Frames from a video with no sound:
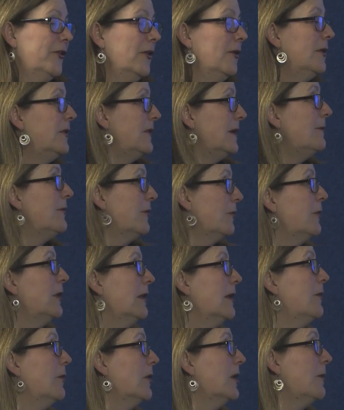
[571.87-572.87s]
So it seems
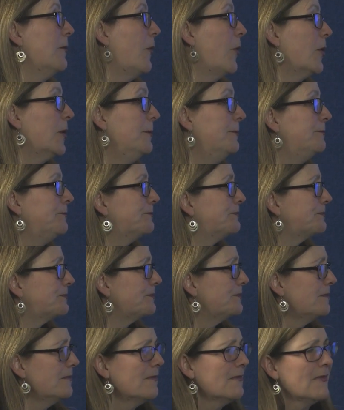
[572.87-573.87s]
really, really important.
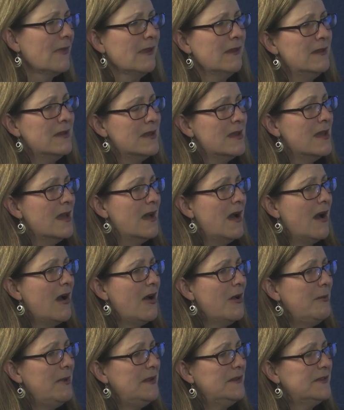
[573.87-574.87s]

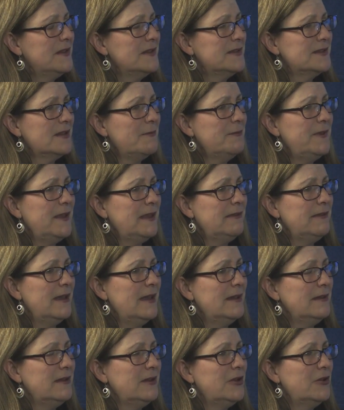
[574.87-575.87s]
Is this something
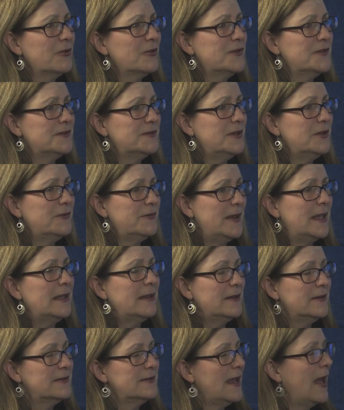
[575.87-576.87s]
that you
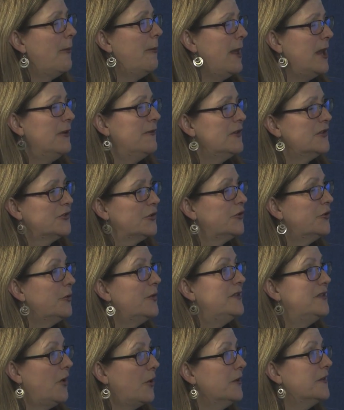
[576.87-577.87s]
think is beneficial
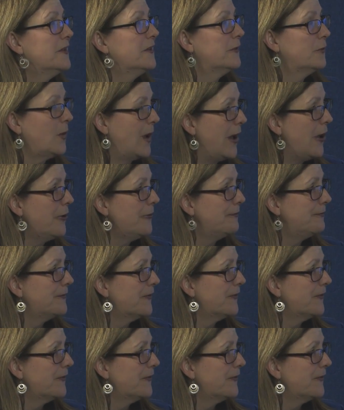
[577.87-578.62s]
to adults as well,